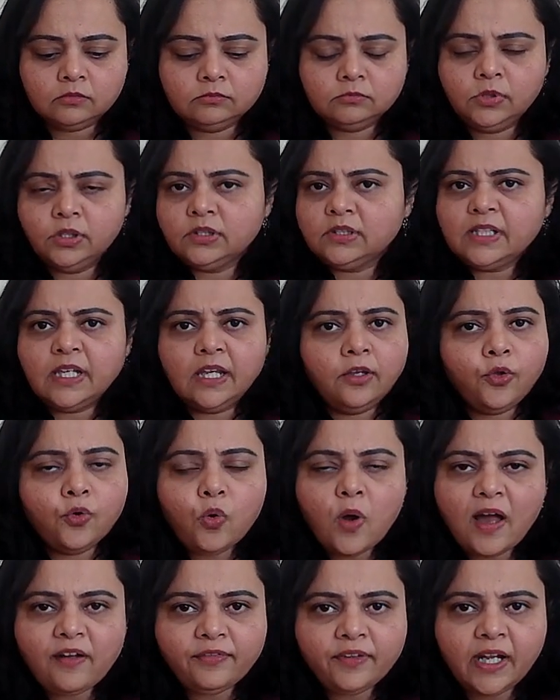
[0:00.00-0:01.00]
Say you
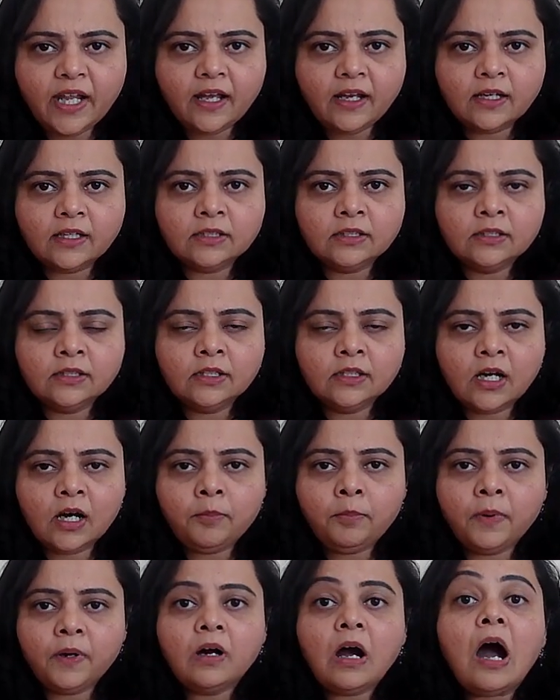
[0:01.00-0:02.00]
have taken up
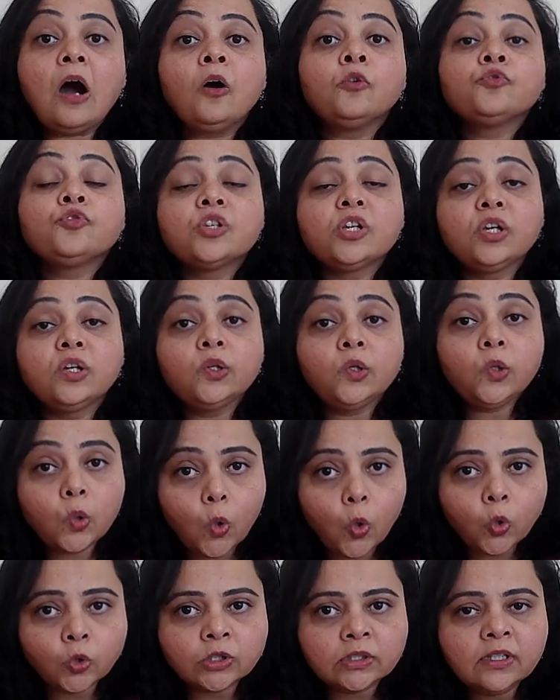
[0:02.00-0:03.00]
a housing
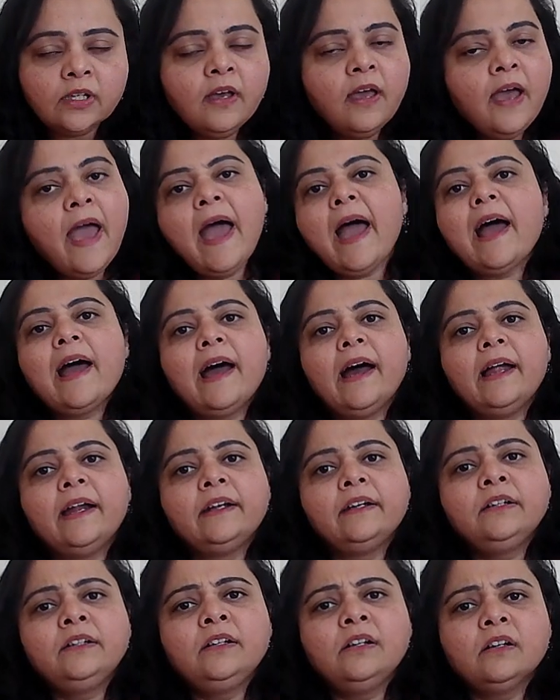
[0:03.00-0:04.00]
loan
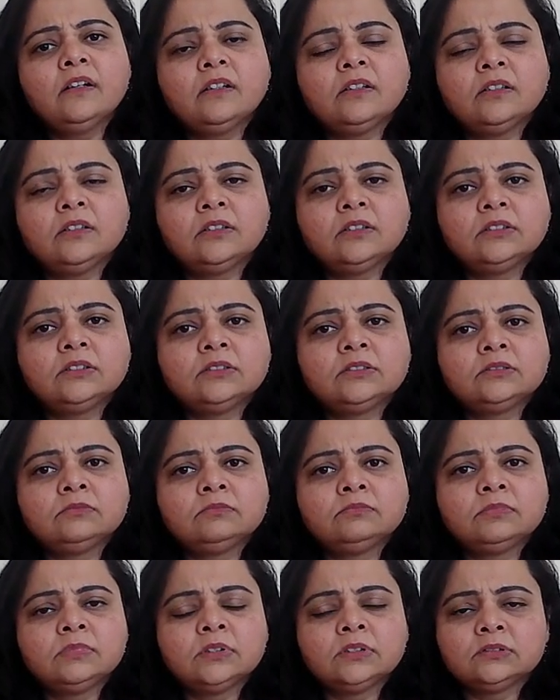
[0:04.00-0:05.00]
and
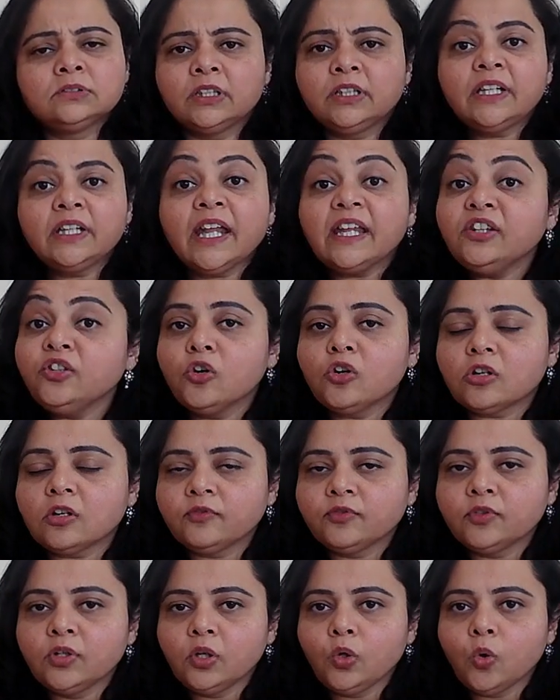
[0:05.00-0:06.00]
the tenure of
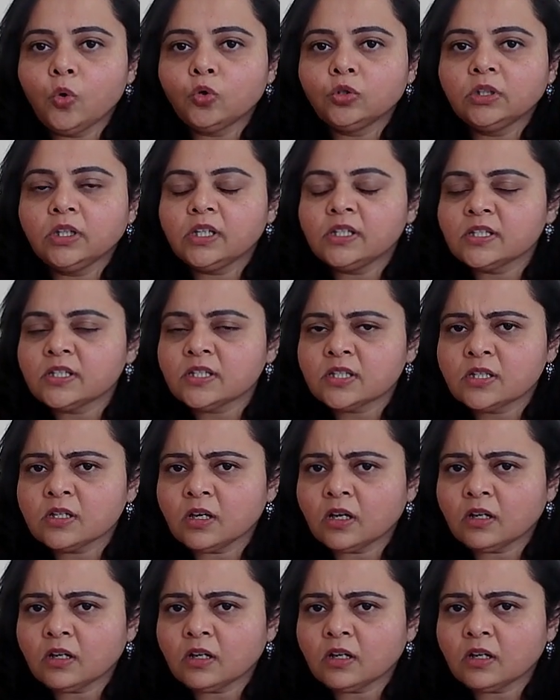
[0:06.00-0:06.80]
the loan is